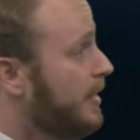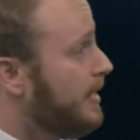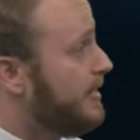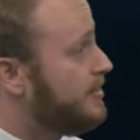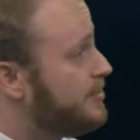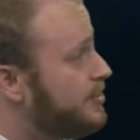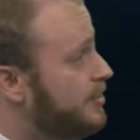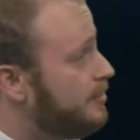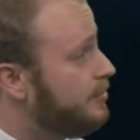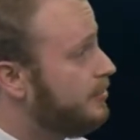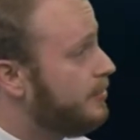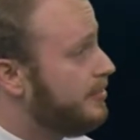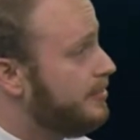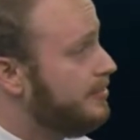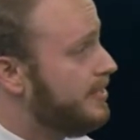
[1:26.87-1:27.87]
And
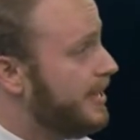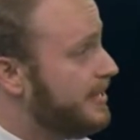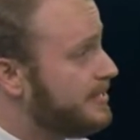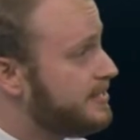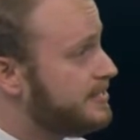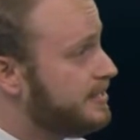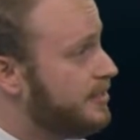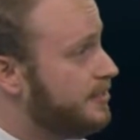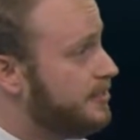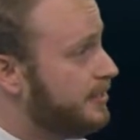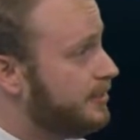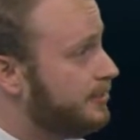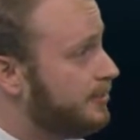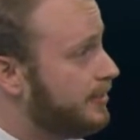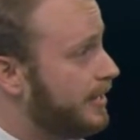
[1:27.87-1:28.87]
so that's another thing
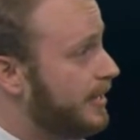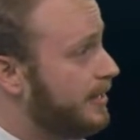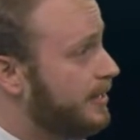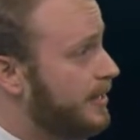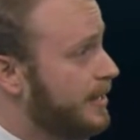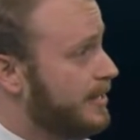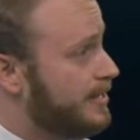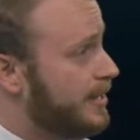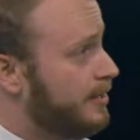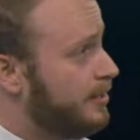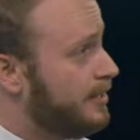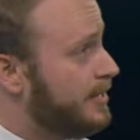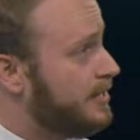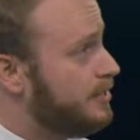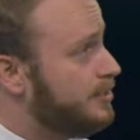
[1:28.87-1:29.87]
to look at. Now,
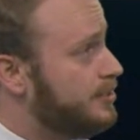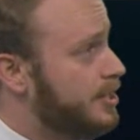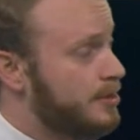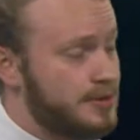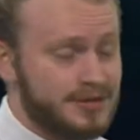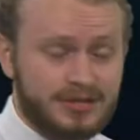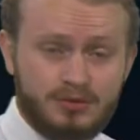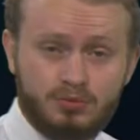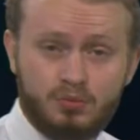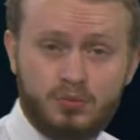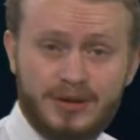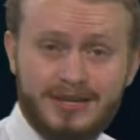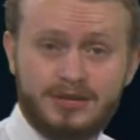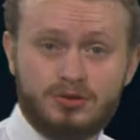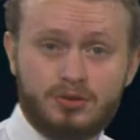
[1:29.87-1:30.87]
again, notice
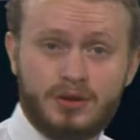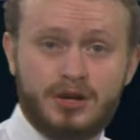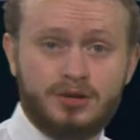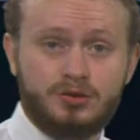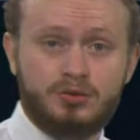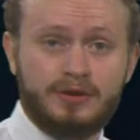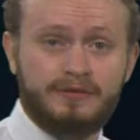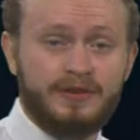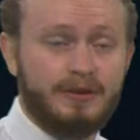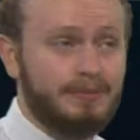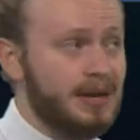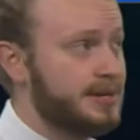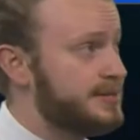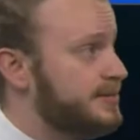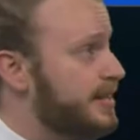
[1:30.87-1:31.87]
winds are 125
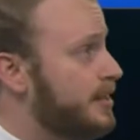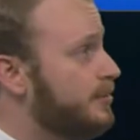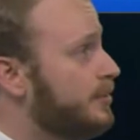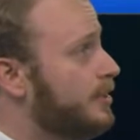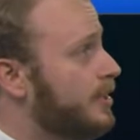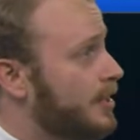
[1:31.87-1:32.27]
miles an hour.